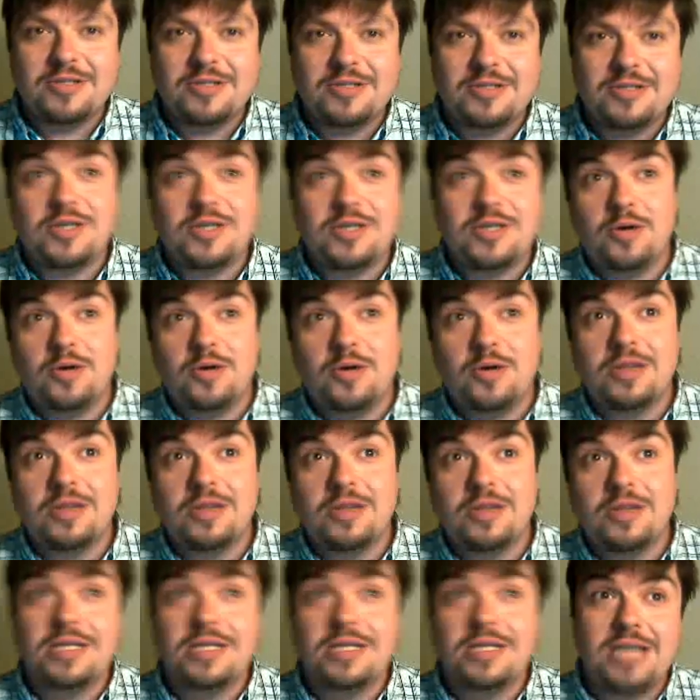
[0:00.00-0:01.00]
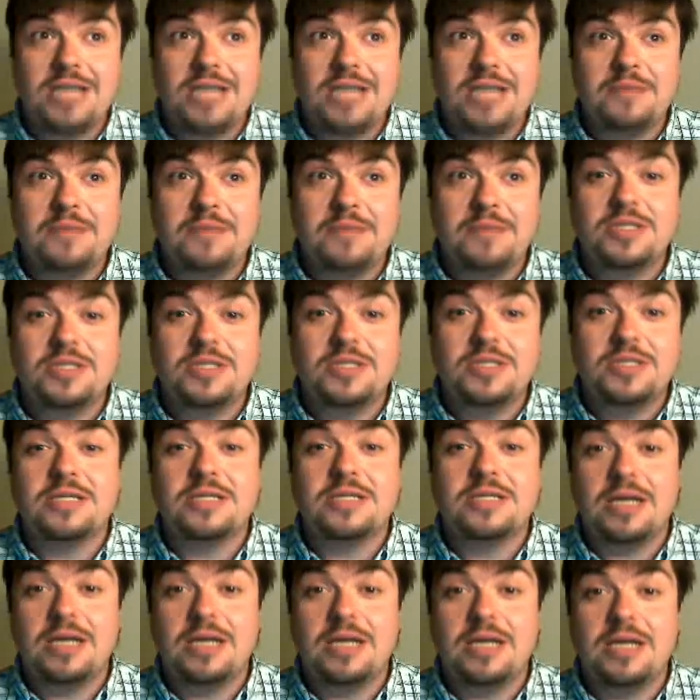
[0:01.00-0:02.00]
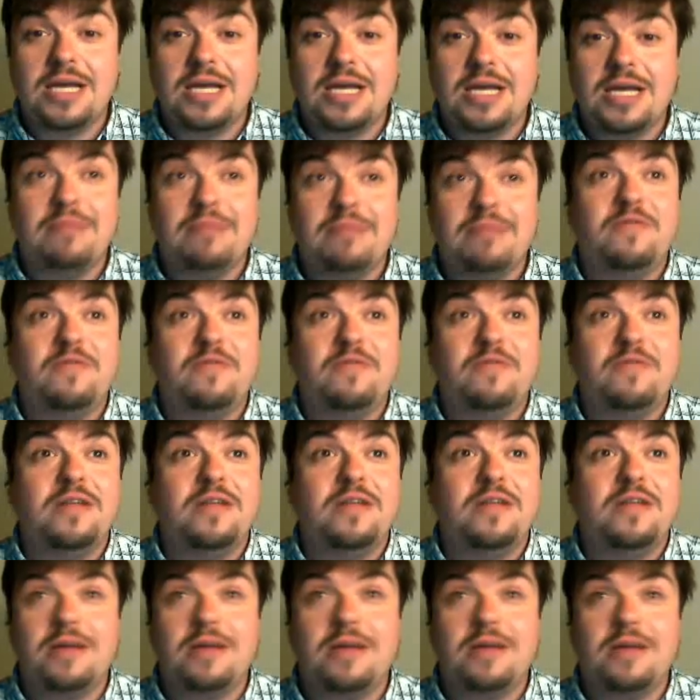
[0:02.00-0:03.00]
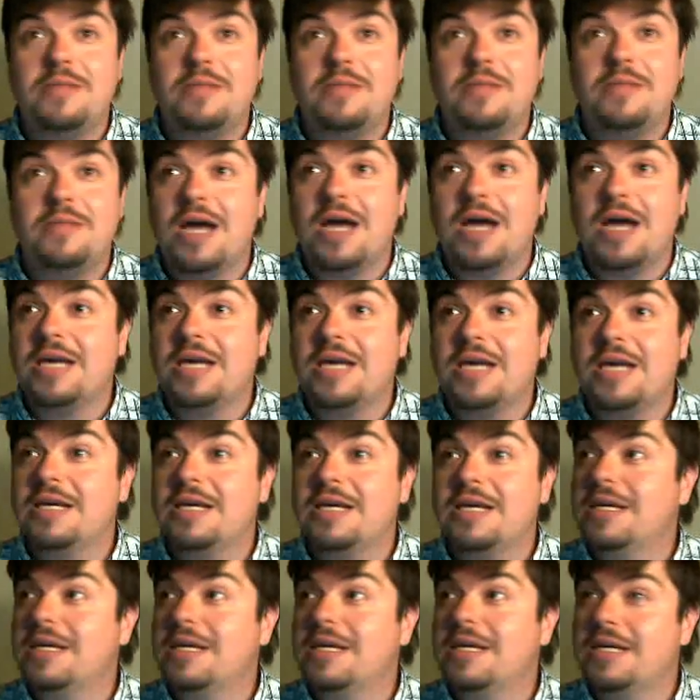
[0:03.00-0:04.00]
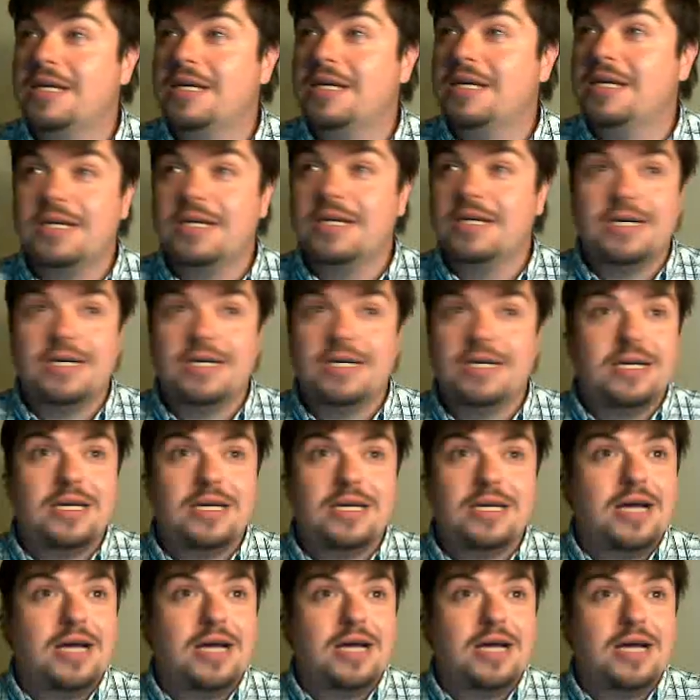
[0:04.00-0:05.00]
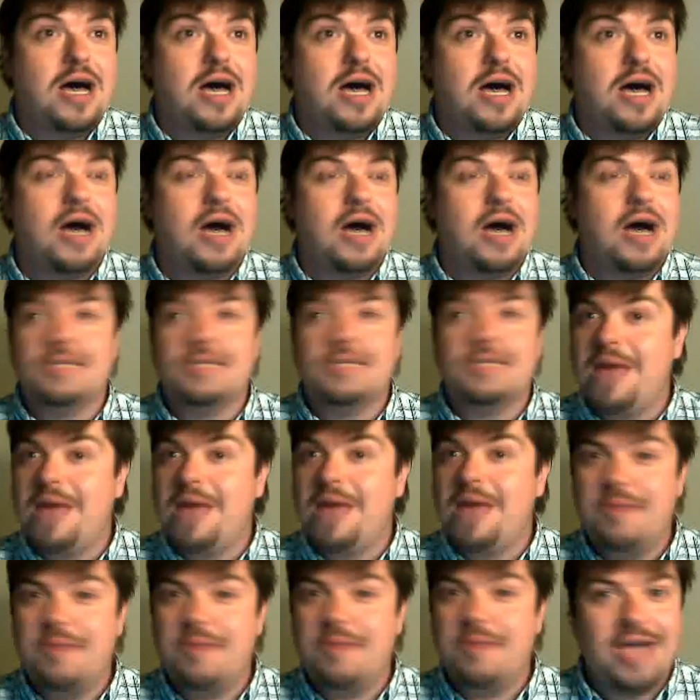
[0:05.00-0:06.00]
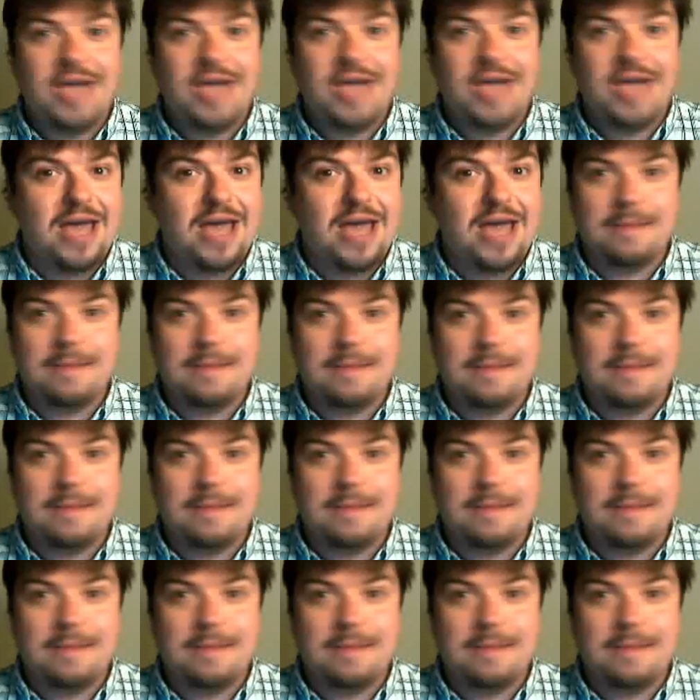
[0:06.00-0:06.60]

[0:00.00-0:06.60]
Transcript: So this time she's gonna get him filled up like hot spam in a can.